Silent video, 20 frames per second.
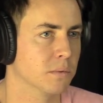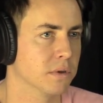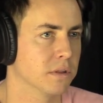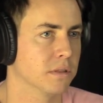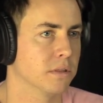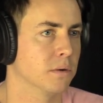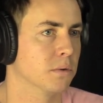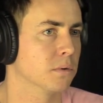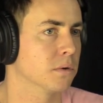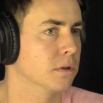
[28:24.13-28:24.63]

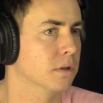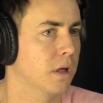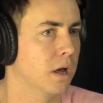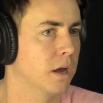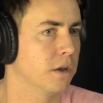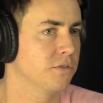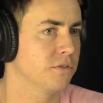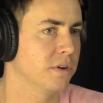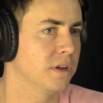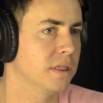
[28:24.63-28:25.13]
with local
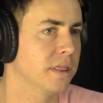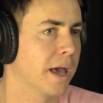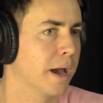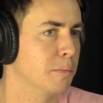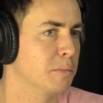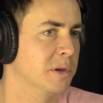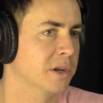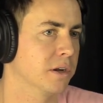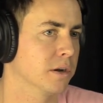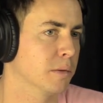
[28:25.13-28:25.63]
laundry and
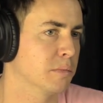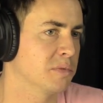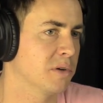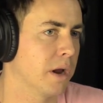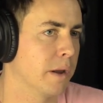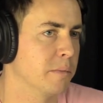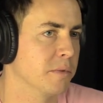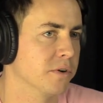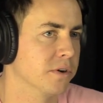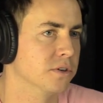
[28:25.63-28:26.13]
that being our
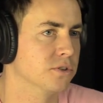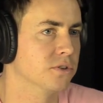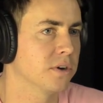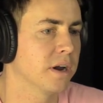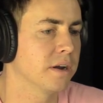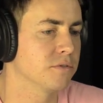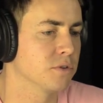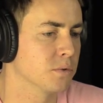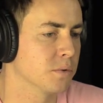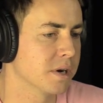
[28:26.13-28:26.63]
primary driver,